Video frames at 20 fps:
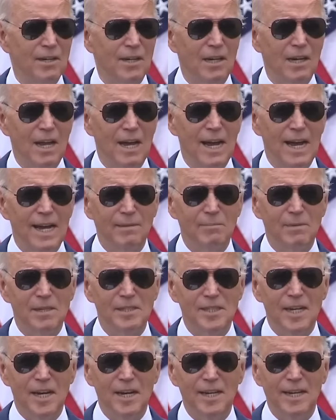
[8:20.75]
took care to
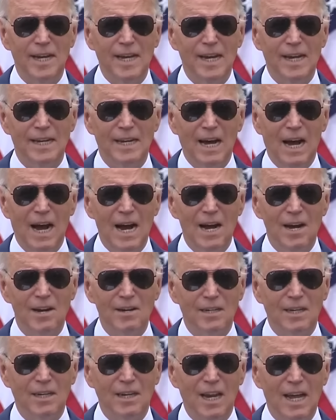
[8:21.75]
express to Iran and the
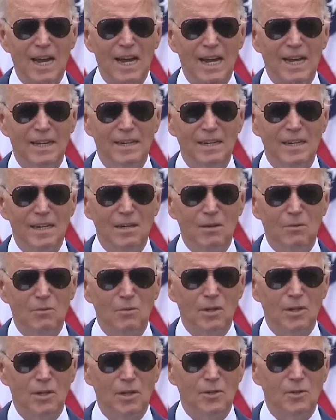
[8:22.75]
global public that they
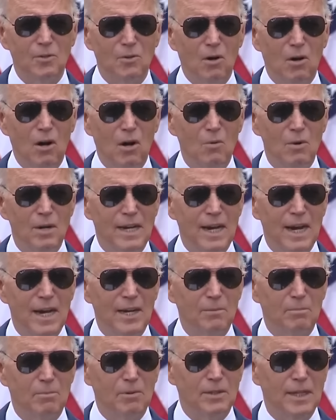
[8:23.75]
hadn't any
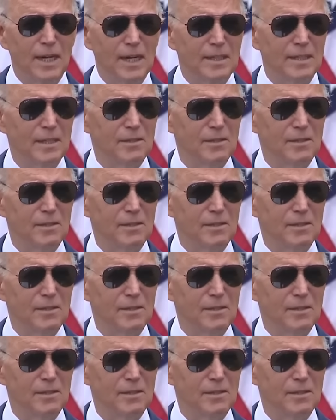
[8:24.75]
advance notice of the